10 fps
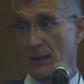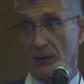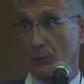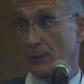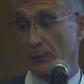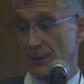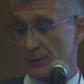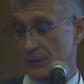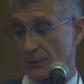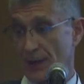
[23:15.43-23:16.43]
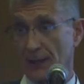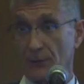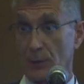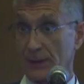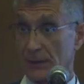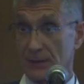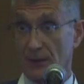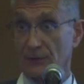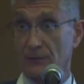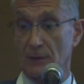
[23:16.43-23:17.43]
If we don't need to do that, if we can
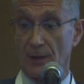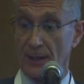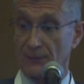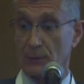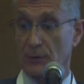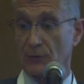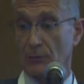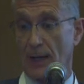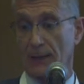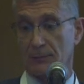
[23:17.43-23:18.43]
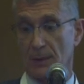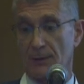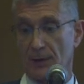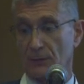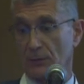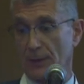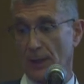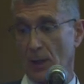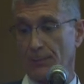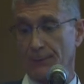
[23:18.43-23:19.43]
dust and not have to extract, maybe that's going to
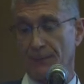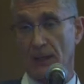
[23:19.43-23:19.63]
help.